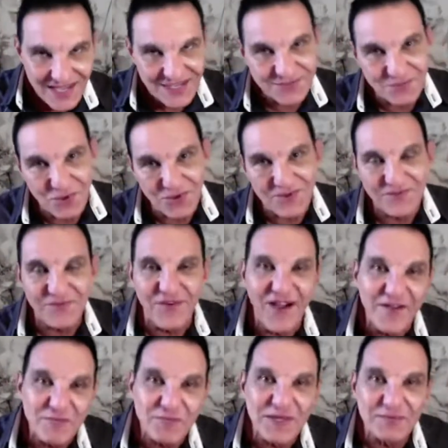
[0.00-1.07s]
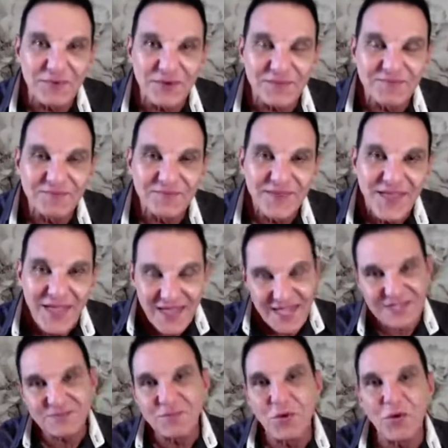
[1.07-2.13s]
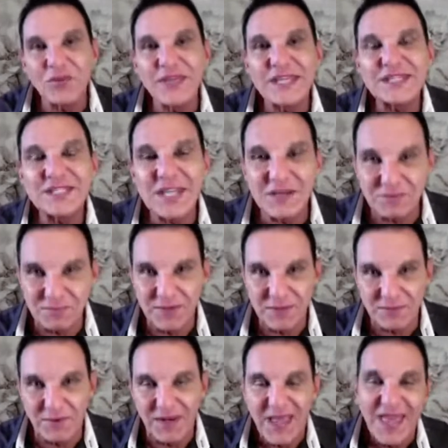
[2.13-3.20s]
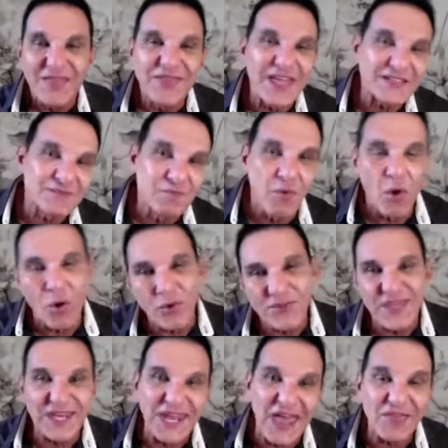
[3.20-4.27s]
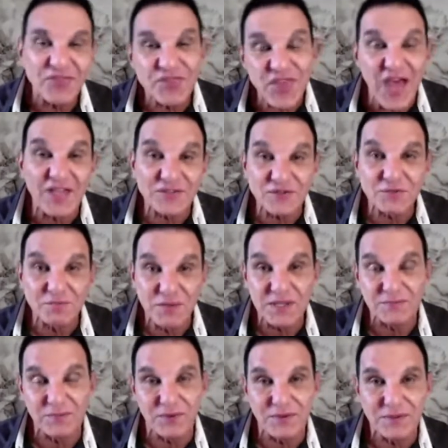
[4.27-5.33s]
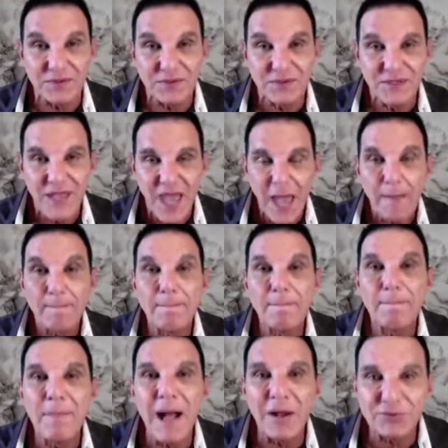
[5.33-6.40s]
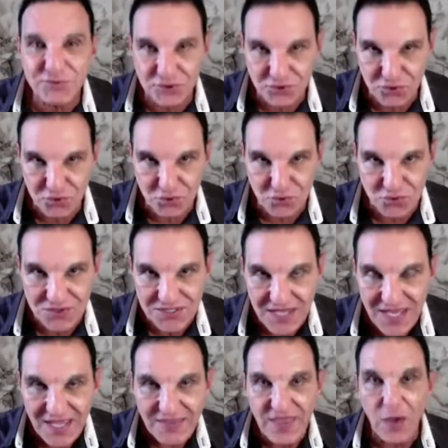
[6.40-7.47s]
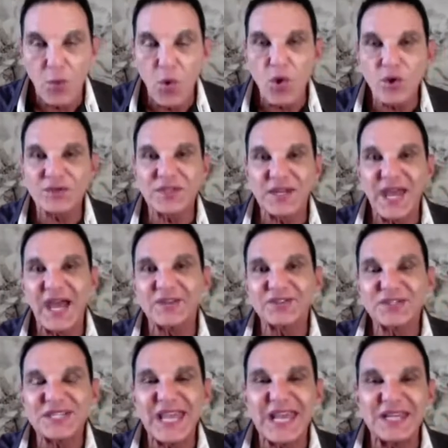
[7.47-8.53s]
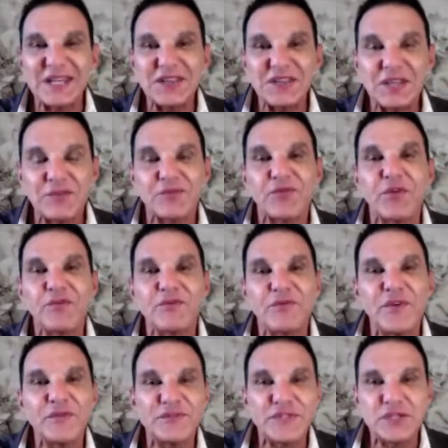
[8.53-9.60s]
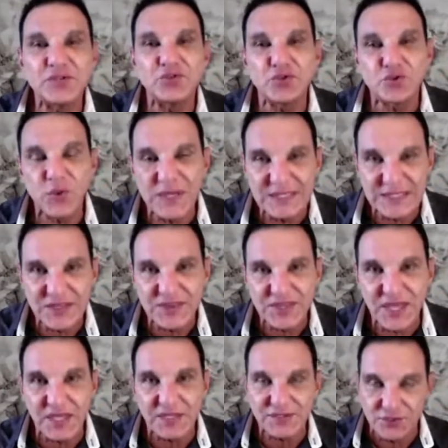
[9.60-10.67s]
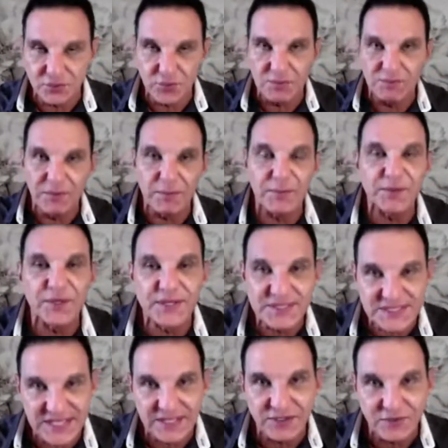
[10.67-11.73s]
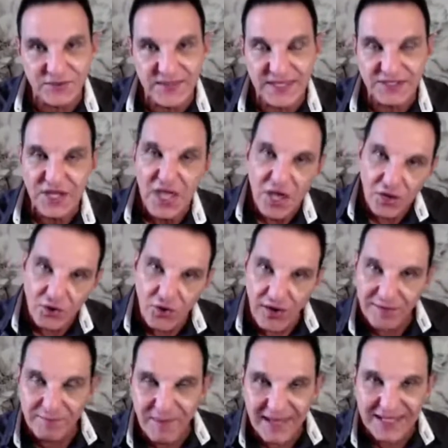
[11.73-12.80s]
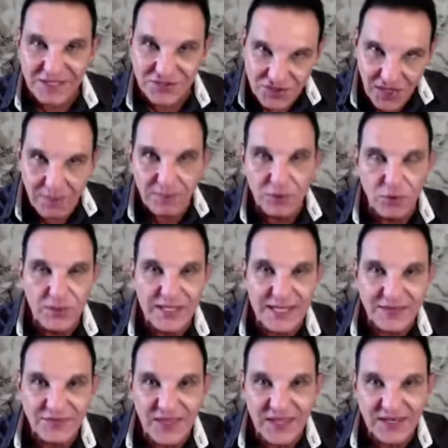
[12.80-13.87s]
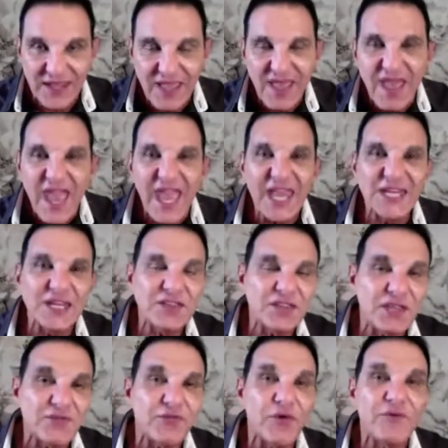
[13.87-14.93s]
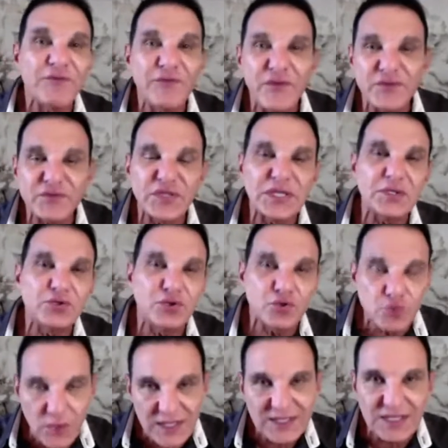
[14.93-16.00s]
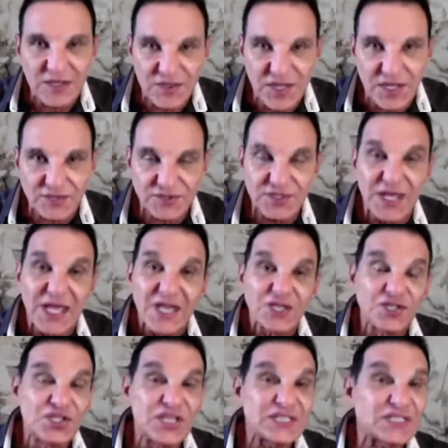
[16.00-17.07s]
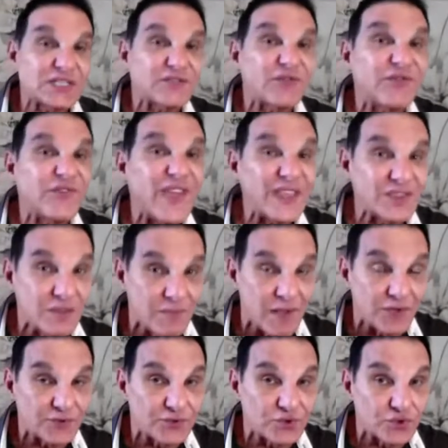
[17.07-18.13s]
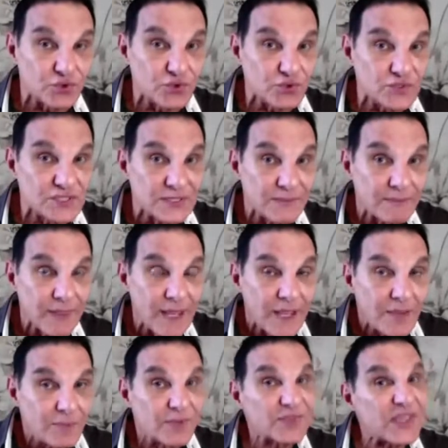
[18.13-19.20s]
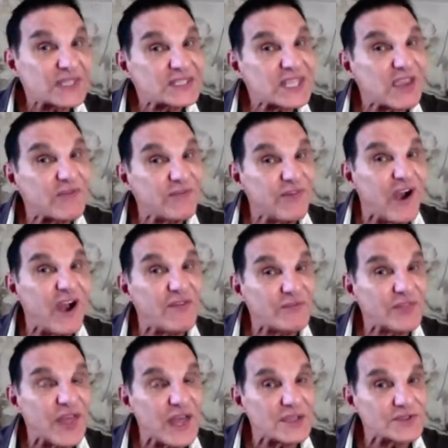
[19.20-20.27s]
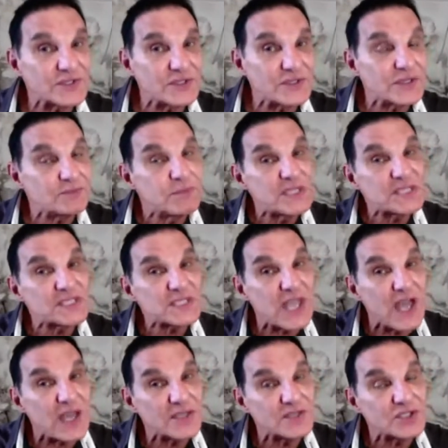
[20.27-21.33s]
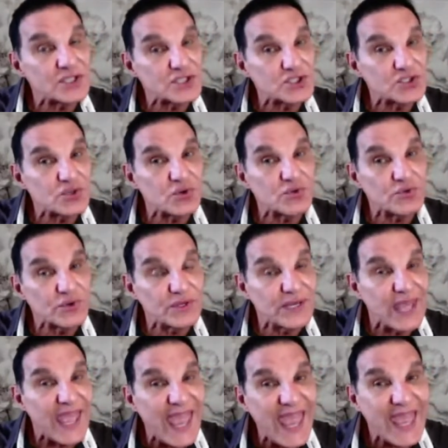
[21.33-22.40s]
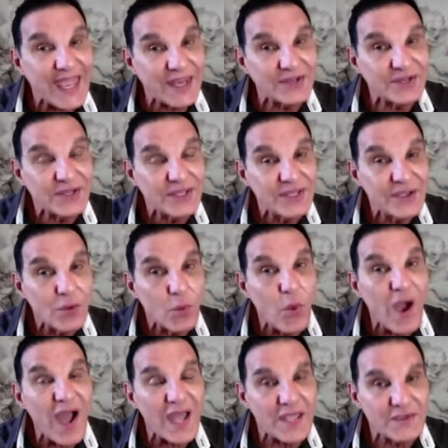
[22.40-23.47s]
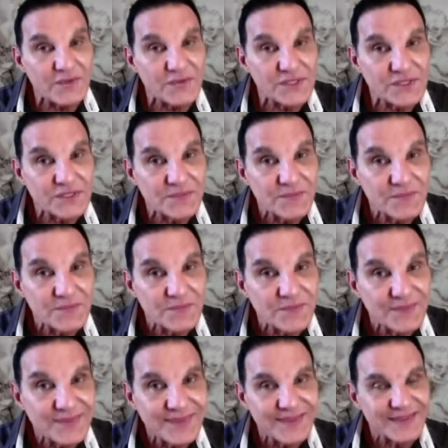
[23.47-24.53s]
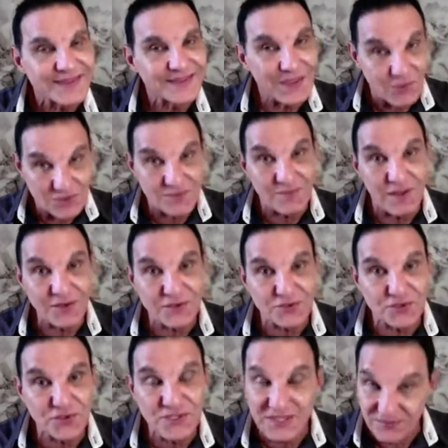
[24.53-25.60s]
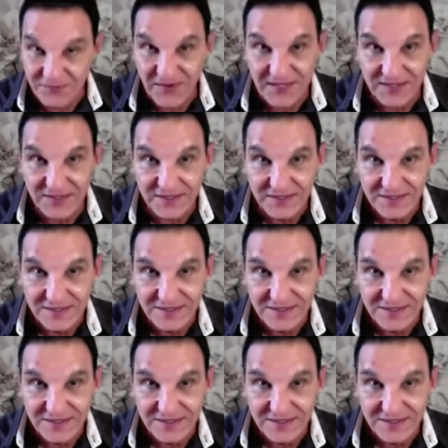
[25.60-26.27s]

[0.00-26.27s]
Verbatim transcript: That's more than five people. That's more than 10 people. That's more than a thousand people multitudes. They worked it out as anything from 15 to 20,000 when people did a study on that, going back in time and looking at that. Anything from 15 to 20,000. Jesus fed the multitudes, but they say 5,000 besides the children and wives. There was a multitude he fed.